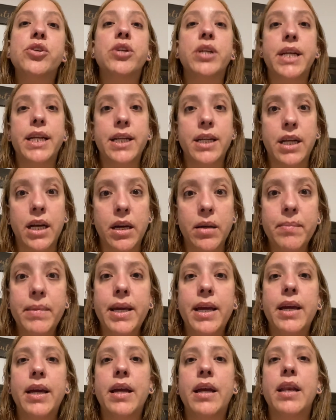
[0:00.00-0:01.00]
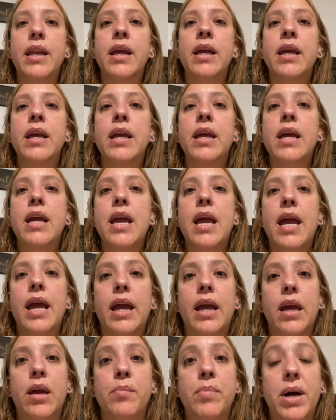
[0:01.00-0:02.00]
You need to come in
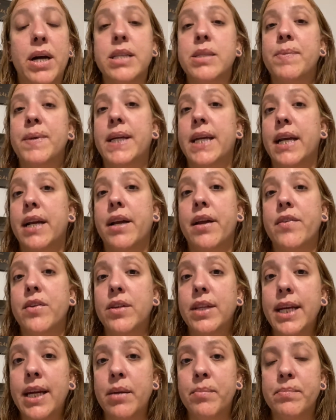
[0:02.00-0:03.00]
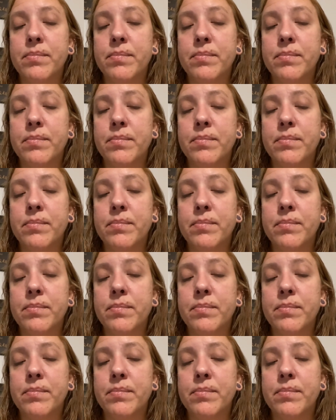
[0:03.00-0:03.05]
and possibly get another LEEP.